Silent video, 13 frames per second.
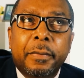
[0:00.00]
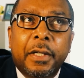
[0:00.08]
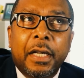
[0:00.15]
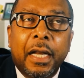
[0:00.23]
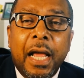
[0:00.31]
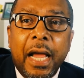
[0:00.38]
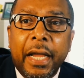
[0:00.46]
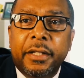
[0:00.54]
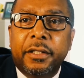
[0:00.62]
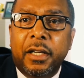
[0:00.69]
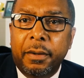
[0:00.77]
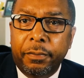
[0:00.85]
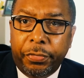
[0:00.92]
clients
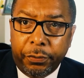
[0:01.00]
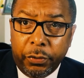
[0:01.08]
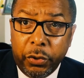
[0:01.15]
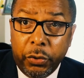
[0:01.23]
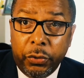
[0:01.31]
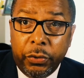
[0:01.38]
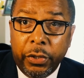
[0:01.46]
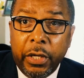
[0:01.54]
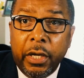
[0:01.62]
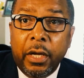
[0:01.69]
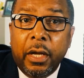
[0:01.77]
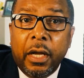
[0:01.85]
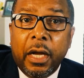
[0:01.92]
come through
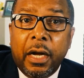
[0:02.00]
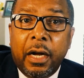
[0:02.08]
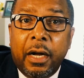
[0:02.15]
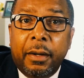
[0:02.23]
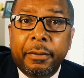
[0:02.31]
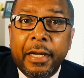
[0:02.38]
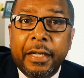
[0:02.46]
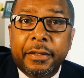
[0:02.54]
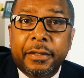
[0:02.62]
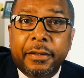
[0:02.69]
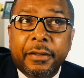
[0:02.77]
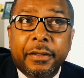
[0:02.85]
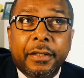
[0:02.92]

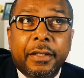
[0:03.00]
that's